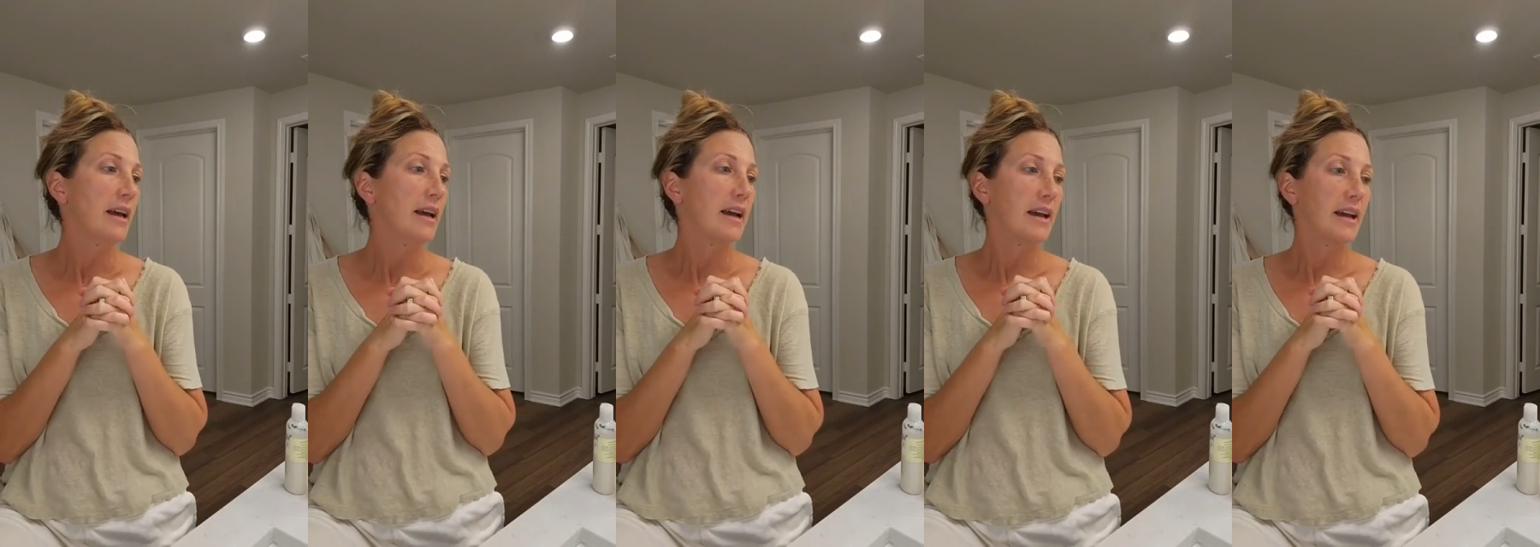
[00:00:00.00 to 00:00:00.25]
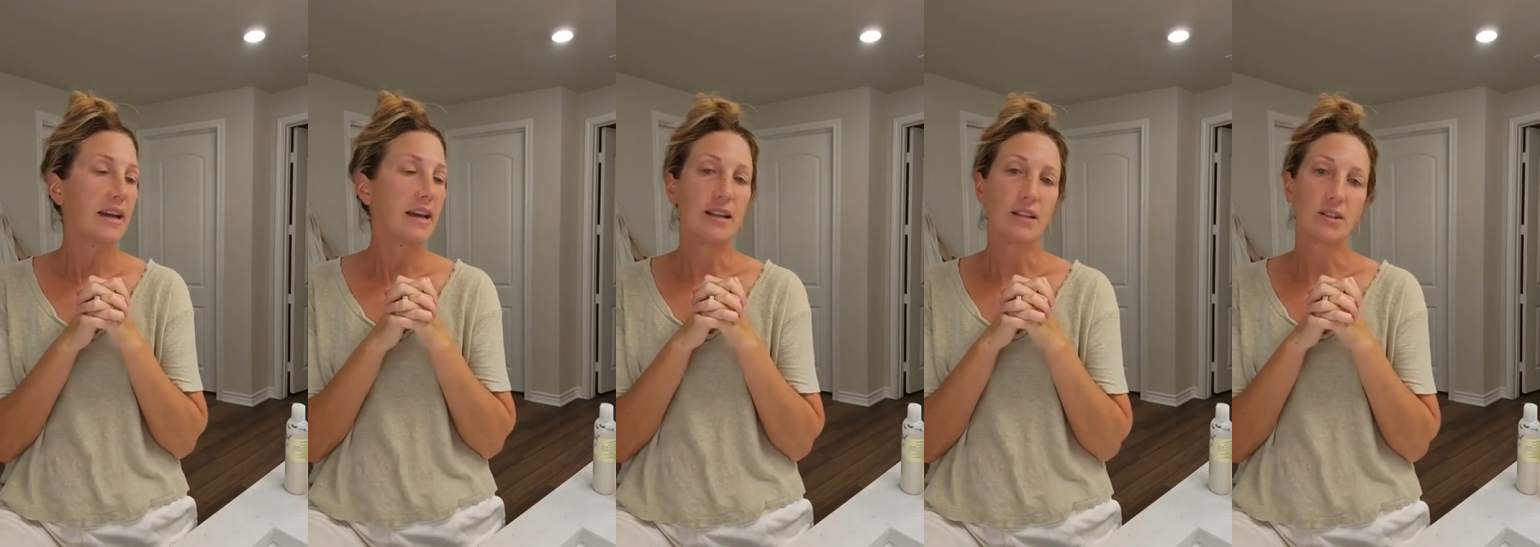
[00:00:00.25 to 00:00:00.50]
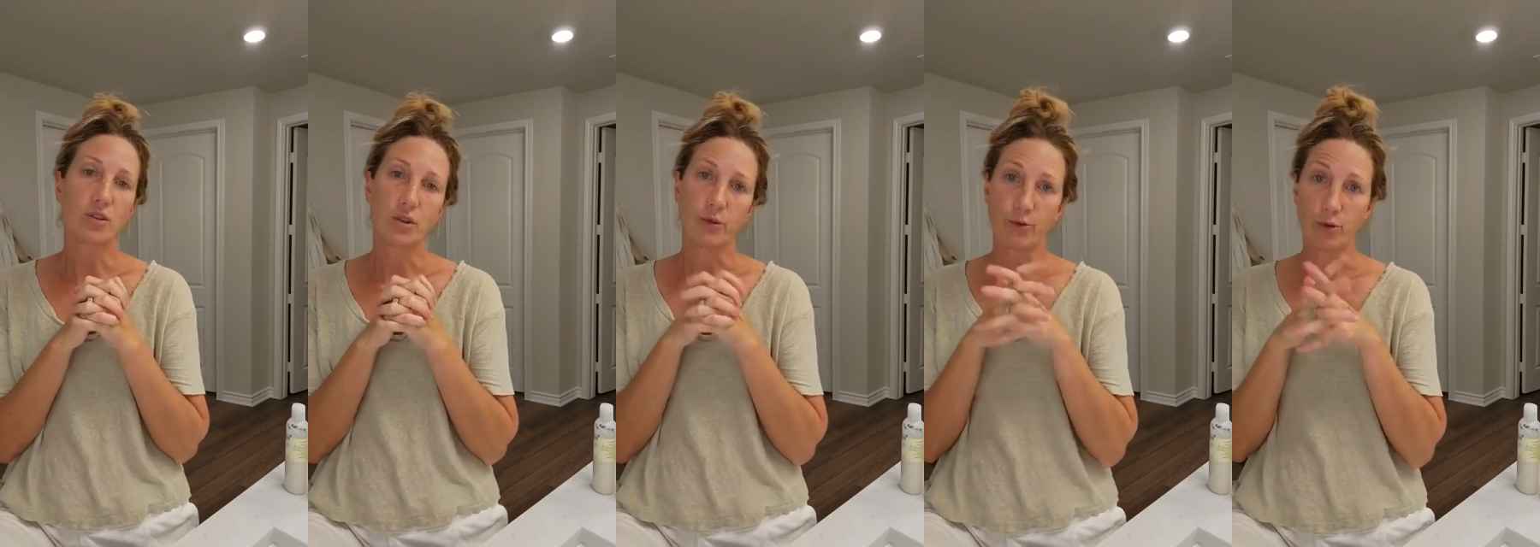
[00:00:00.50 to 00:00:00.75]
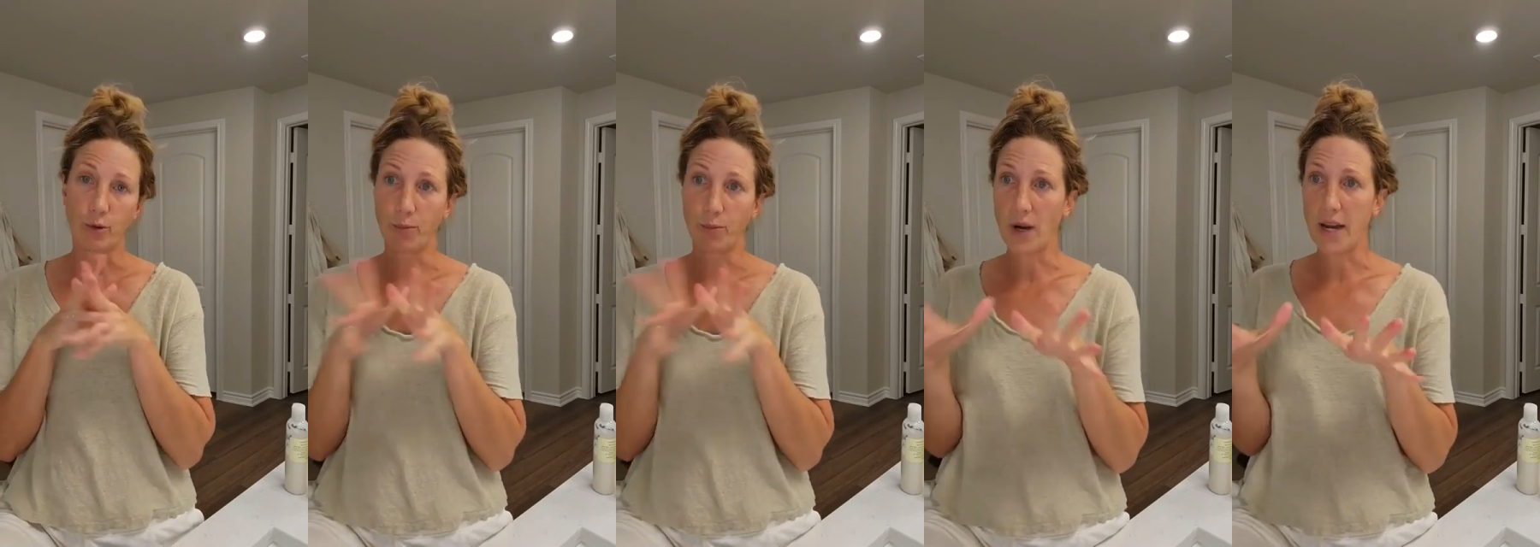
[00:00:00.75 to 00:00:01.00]
and it's good for
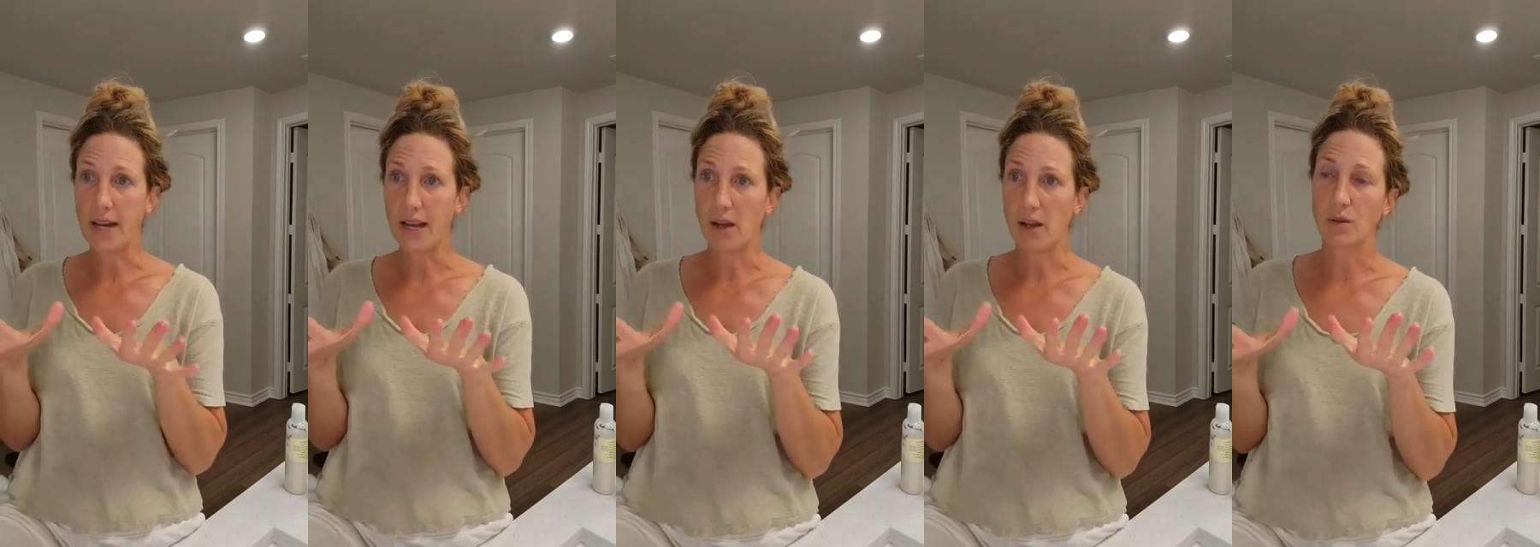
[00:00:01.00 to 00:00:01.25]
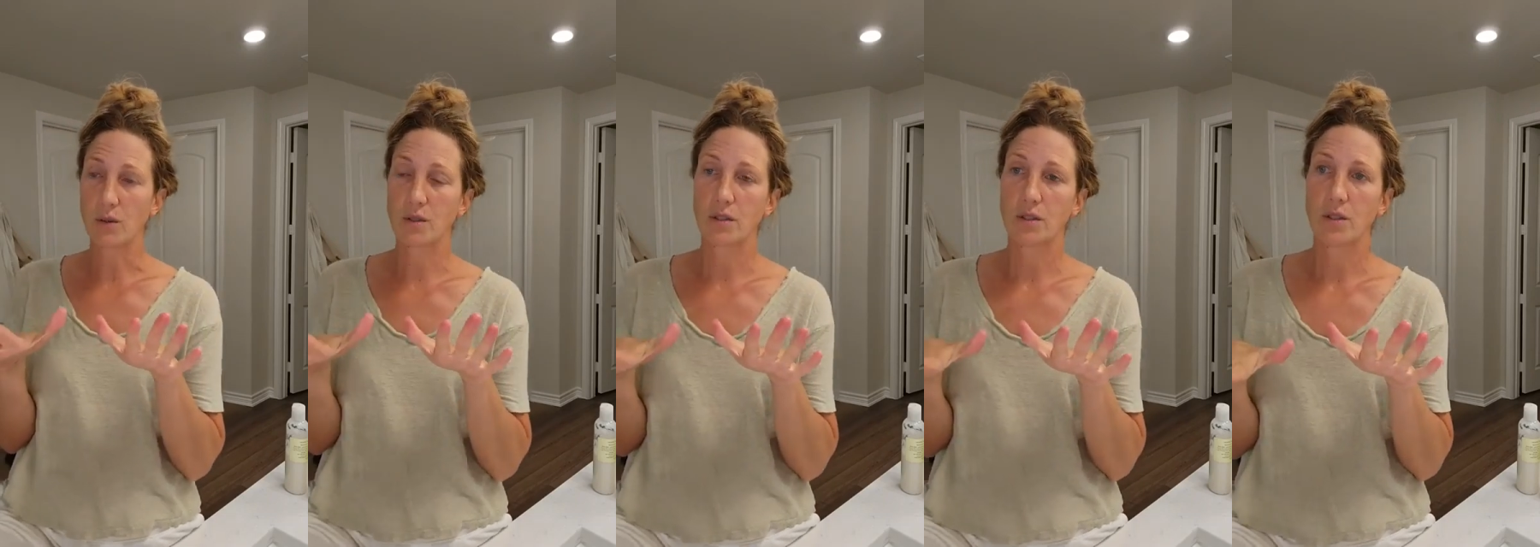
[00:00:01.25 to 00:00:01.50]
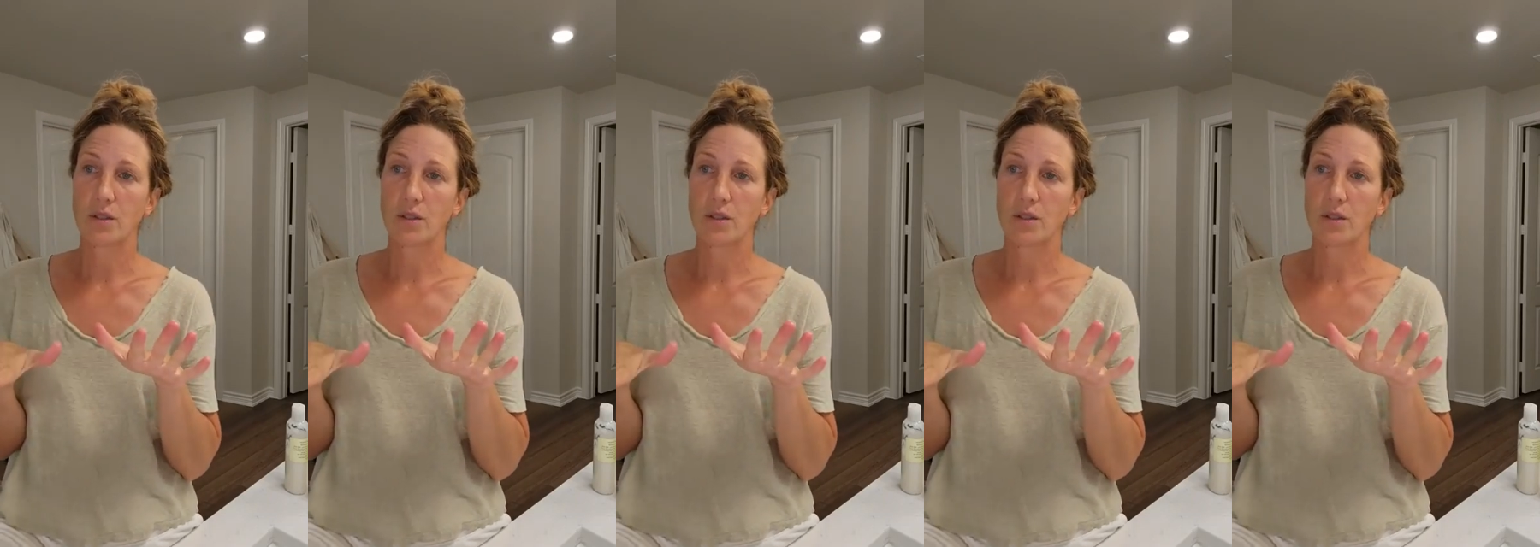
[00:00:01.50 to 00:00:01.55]
breakouts.